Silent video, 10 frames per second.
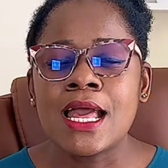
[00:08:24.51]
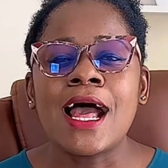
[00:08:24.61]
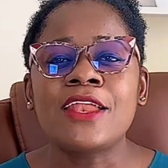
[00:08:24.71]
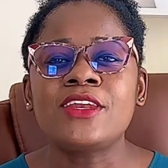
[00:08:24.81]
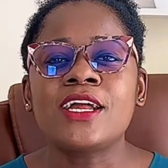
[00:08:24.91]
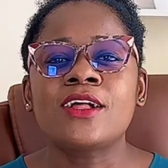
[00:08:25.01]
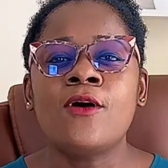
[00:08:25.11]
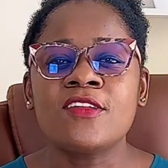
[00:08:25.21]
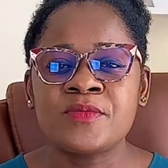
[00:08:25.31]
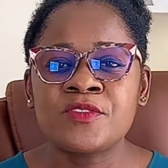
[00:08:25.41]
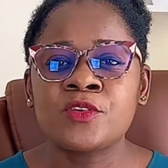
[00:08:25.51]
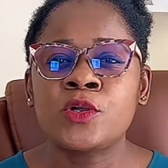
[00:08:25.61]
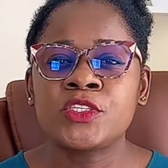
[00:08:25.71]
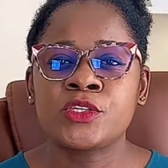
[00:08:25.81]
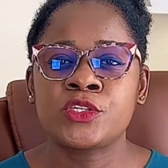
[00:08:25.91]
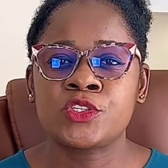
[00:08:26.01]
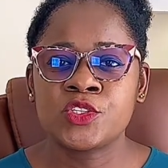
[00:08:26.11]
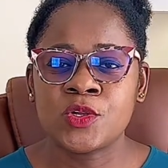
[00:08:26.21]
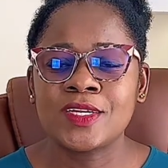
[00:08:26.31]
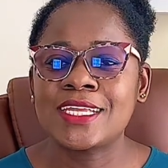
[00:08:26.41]
Another hospital cultural
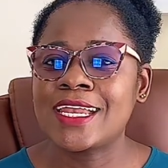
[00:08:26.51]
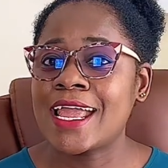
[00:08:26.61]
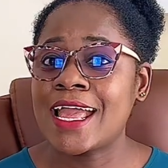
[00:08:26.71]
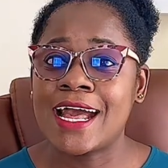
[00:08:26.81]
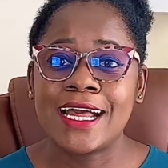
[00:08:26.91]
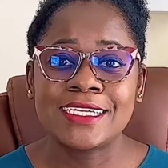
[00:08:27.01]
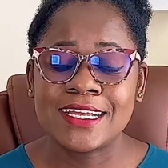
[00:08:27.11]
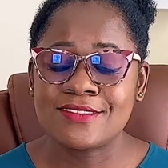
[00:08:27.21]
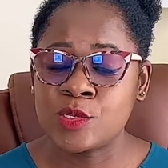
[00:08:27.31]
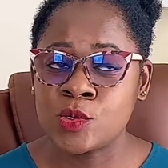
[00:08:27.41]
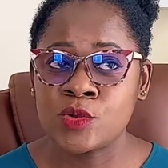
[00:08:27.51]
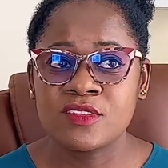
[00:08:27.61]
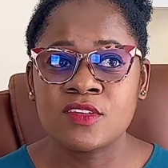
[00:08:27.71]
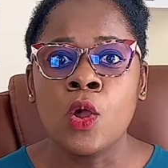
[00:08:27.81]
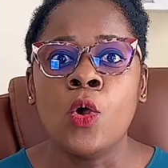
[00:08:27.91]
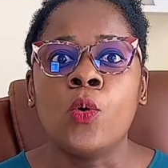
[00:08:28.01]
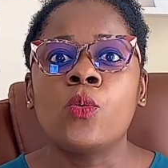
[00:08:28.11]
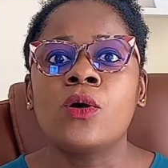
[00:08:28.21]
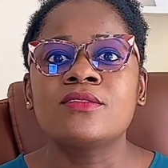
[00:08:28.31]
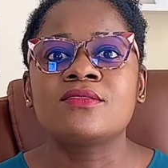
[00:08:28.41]
shock that I had as a nurse
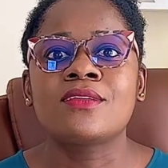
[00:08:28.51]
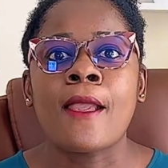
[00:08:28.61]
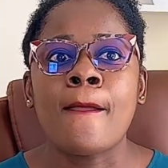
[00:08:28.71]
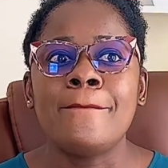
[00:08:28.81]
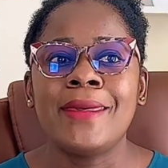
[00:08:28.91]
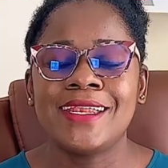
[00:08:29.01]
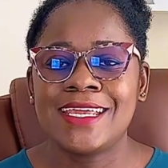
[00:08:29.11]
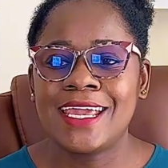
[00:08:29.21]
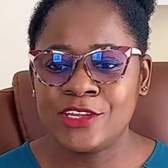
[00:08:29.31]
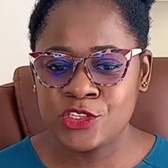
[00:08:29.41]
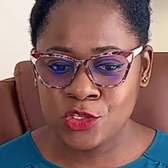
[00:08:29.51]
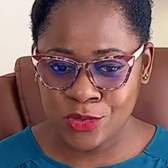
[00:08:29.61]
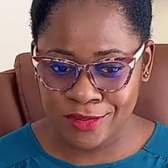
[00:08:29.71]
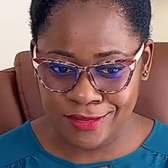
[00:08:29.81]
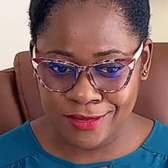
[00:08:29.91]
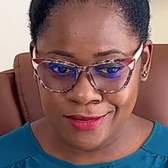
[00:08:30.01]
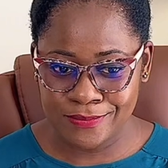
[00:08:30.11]
was medications.